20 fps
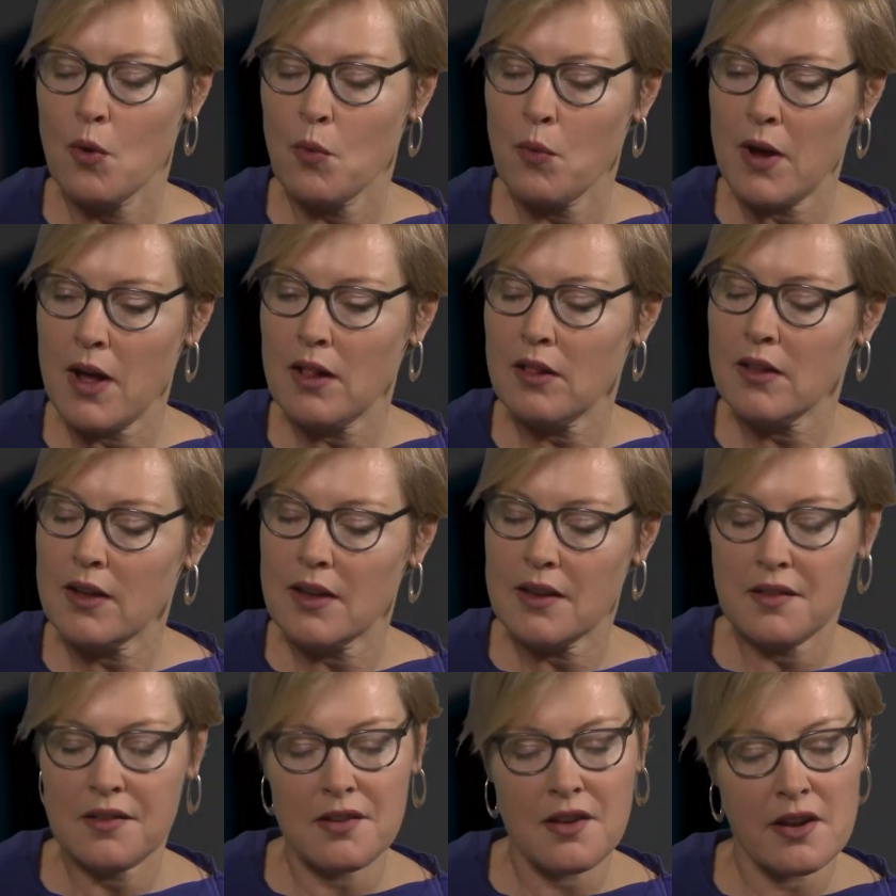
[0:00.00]
Well,
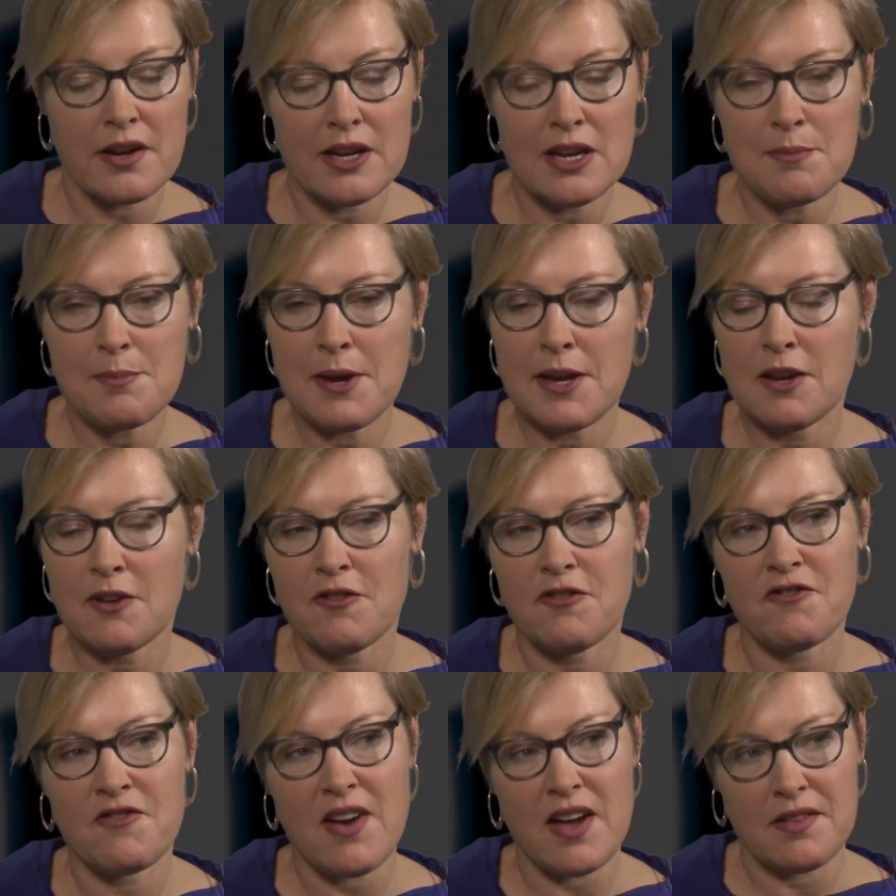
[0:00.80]
it's certainly been
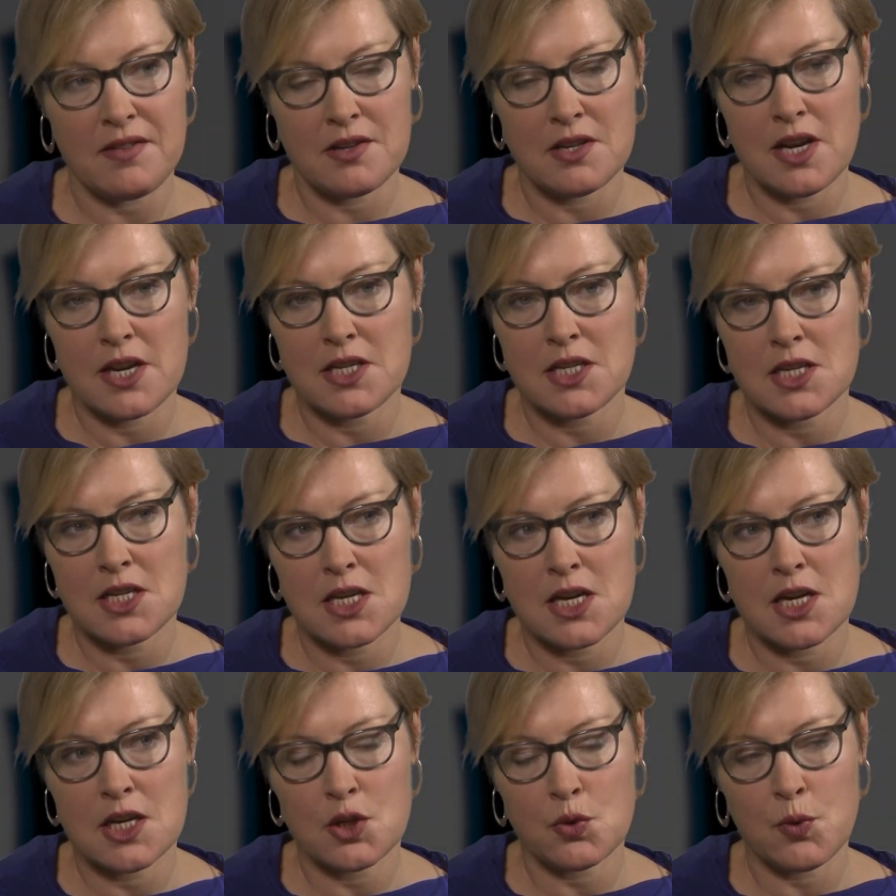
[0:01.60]
a
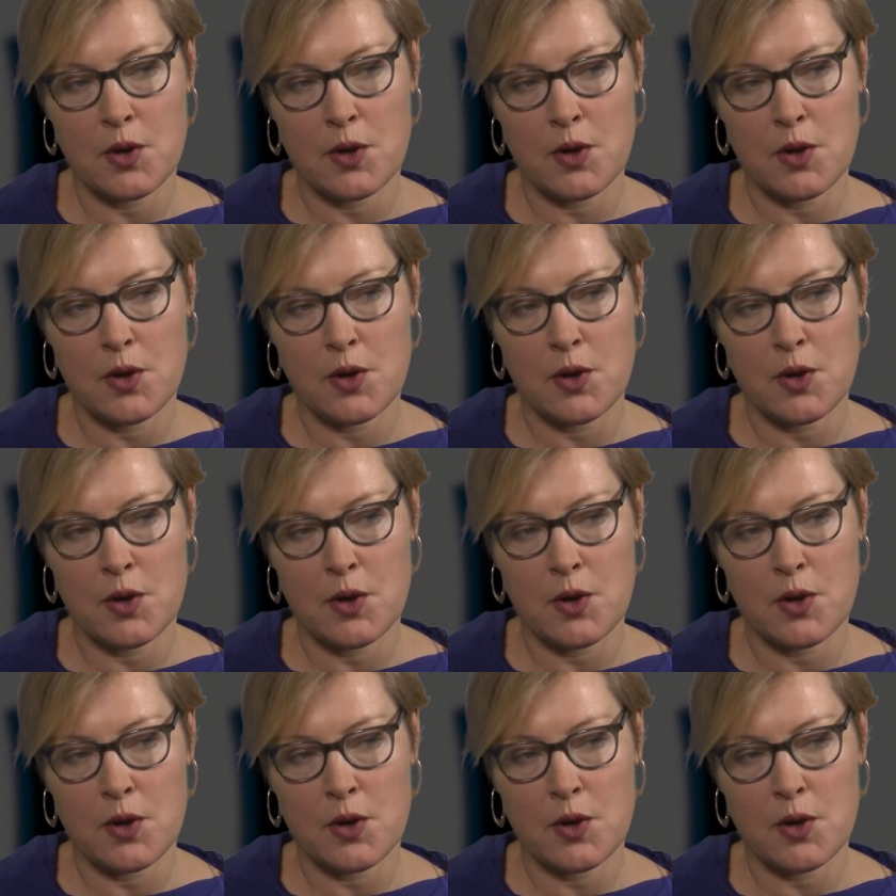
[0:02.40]
fascinating year,